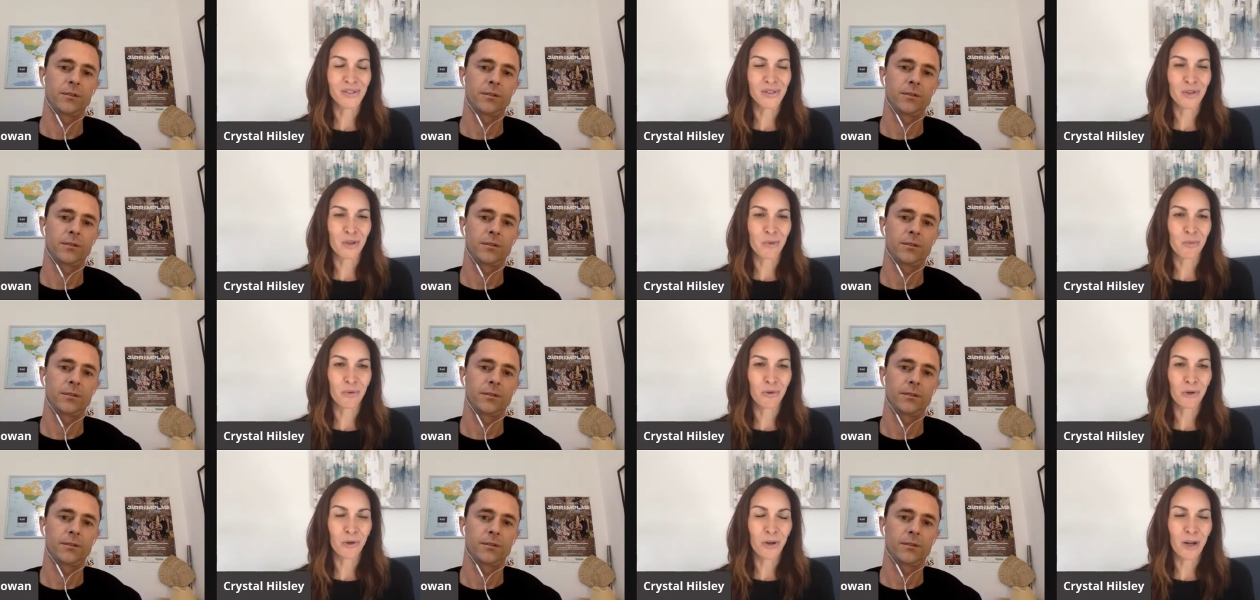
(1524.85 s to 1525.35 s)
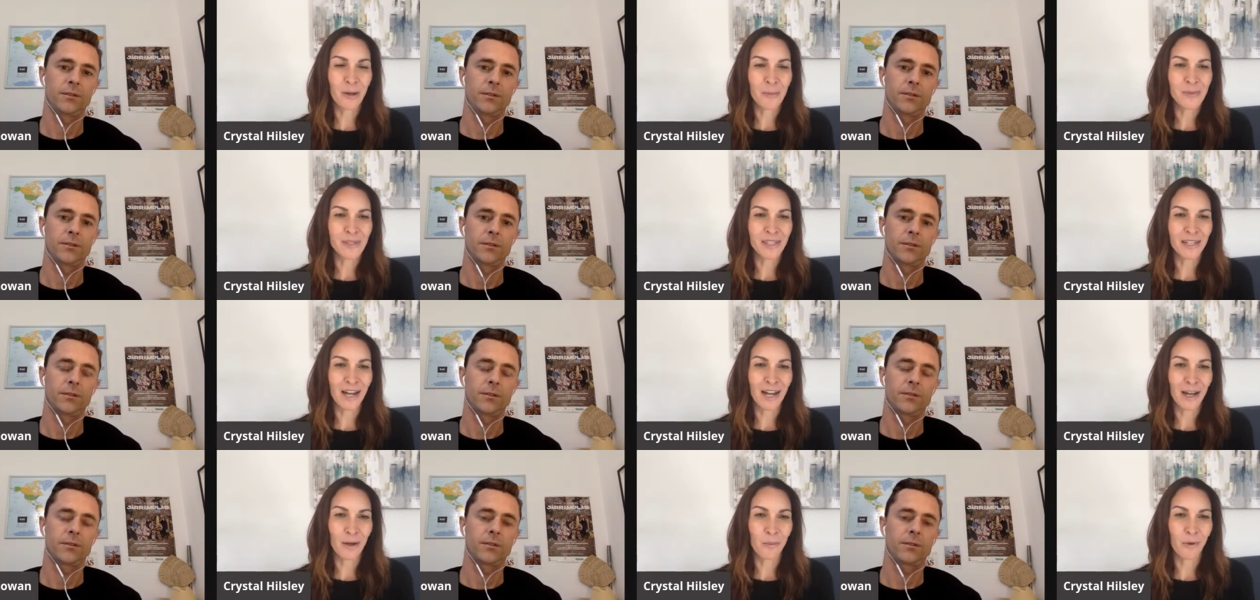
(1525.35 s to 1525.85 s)
Speaker 1: So, the
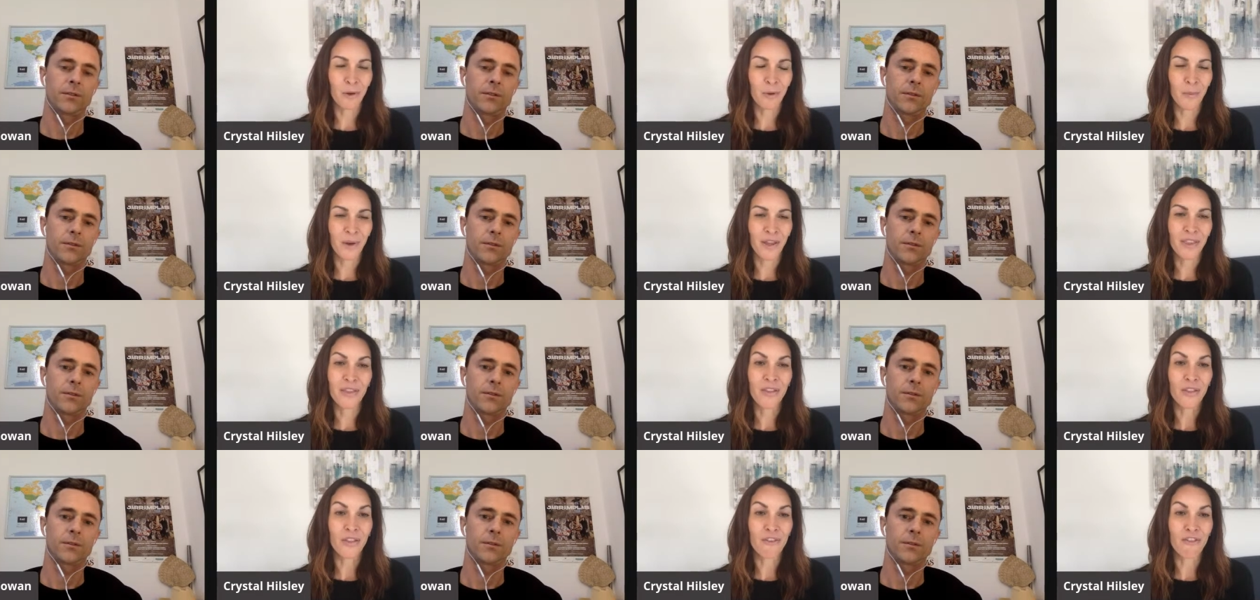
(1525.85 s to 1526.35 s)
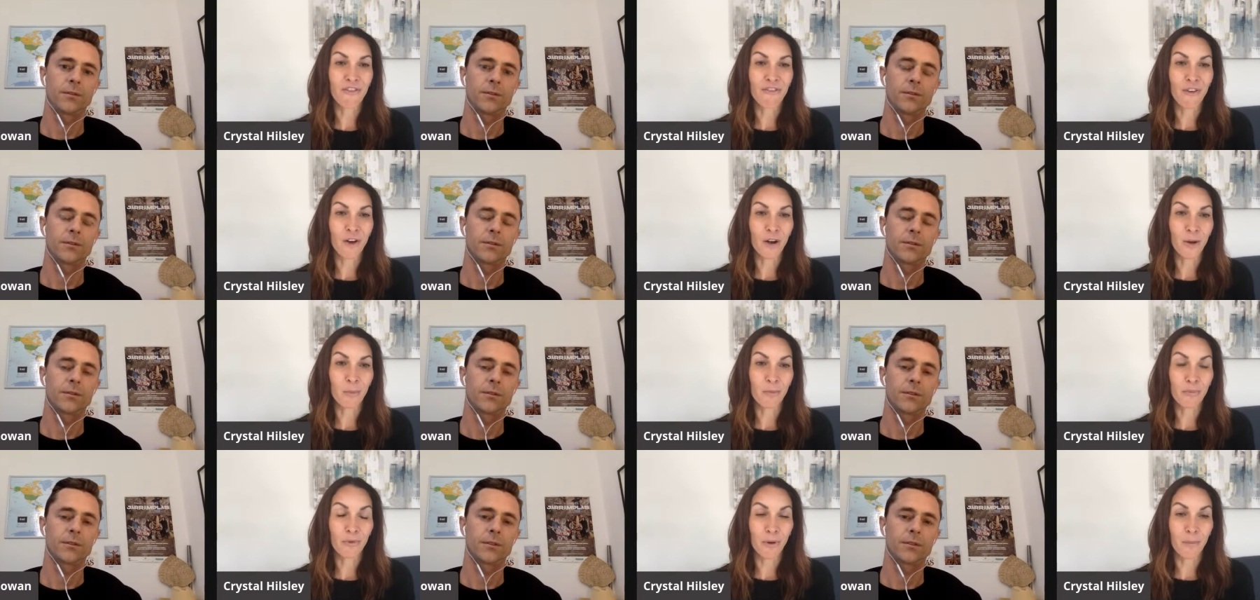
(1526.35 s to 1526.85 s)
programs that I work with and the
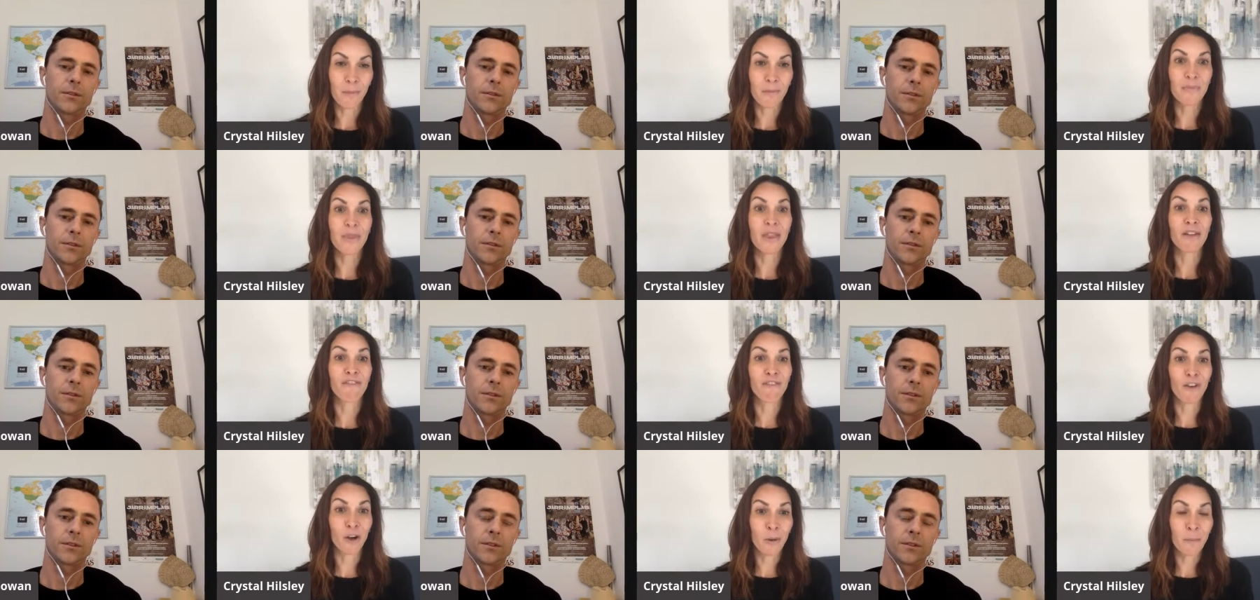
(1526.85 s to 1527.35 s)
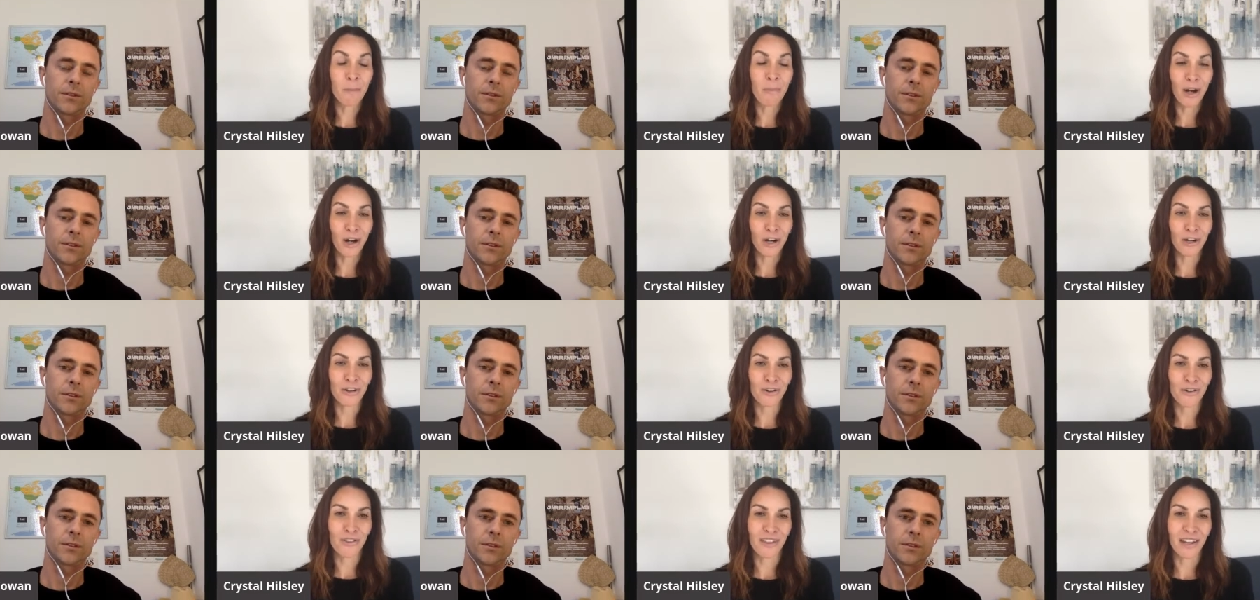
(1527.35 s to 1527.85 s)
farm, the farm
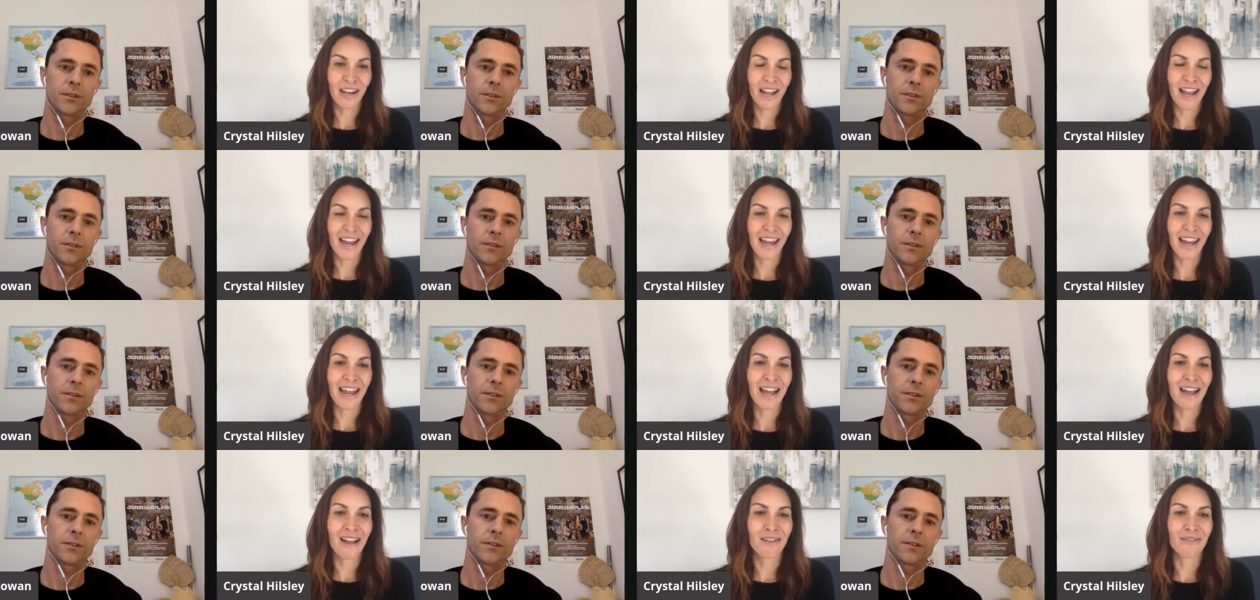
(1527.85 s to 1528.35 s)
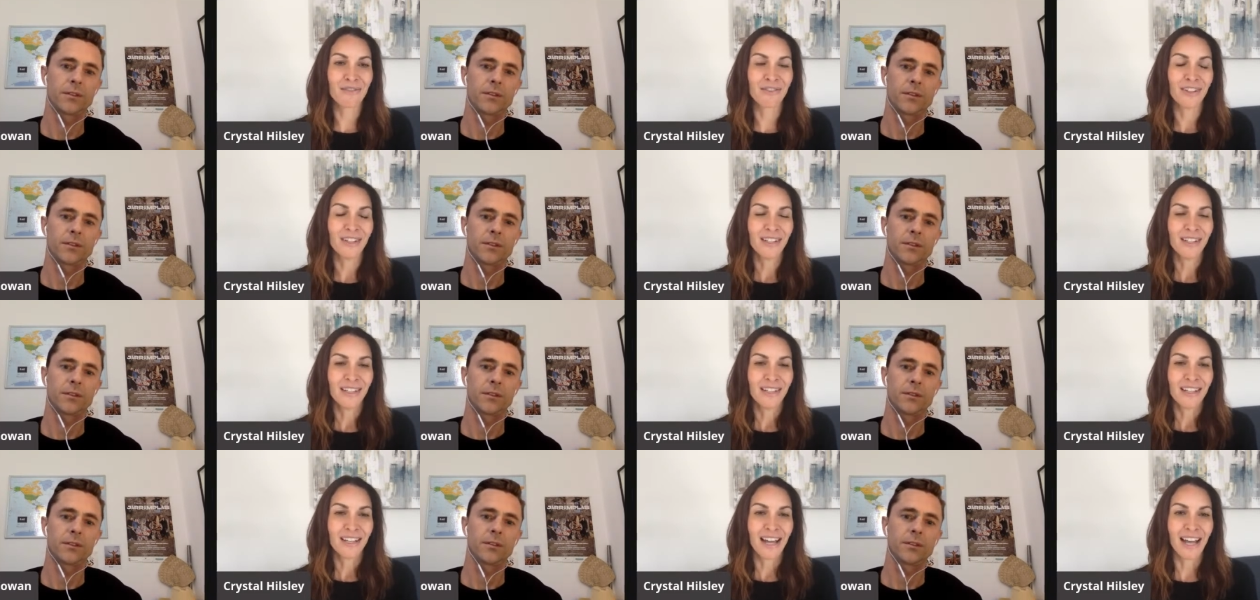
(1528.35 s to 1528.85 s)
partner that I have
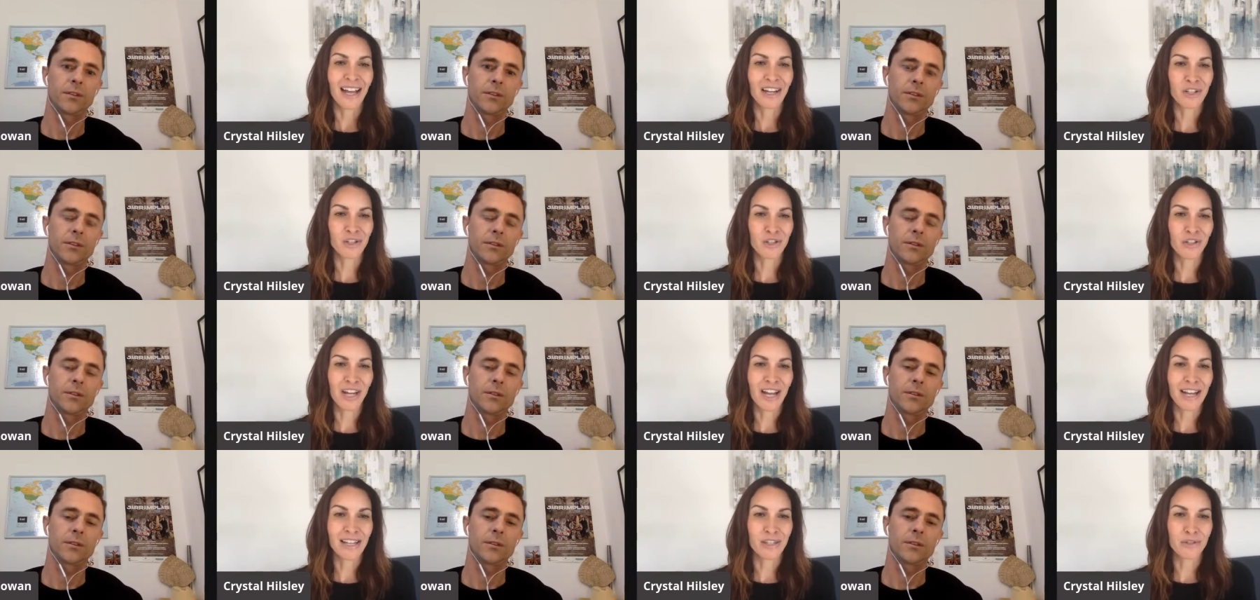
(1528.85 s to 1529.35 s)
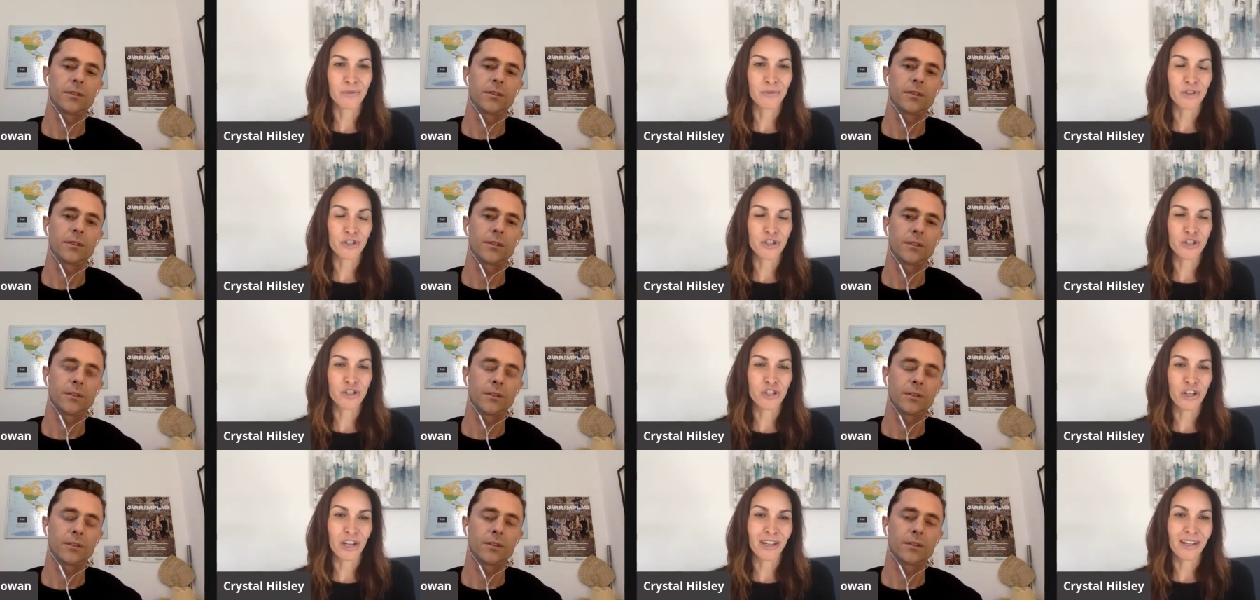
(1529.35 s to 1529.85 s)
actually has a
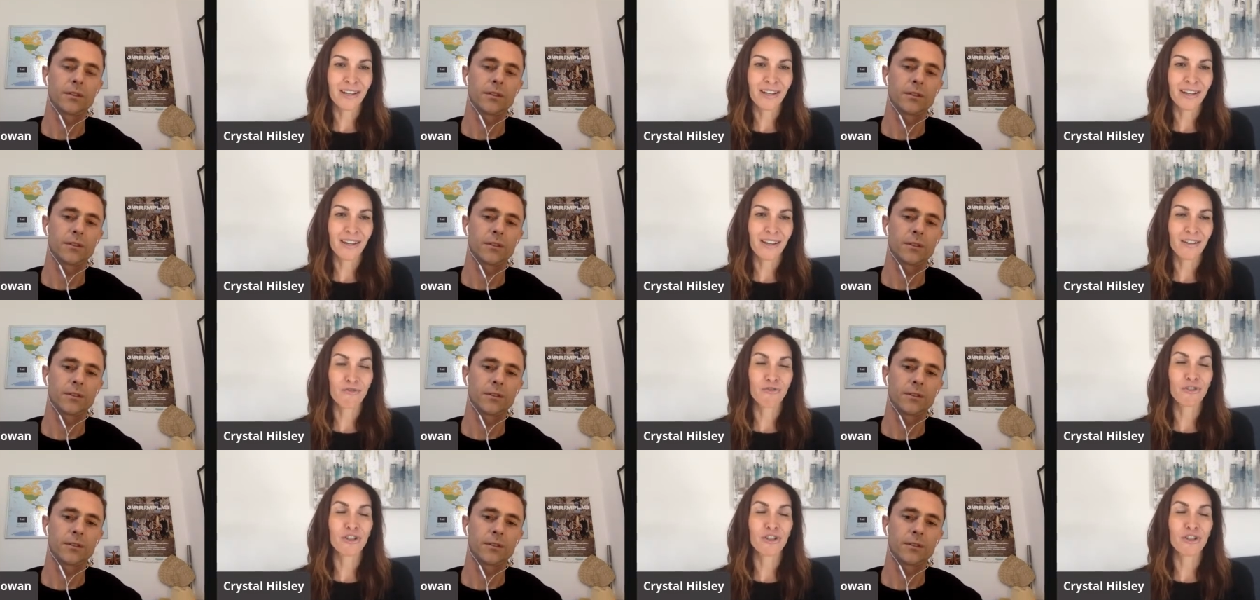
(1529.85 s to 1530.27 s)
regenerative,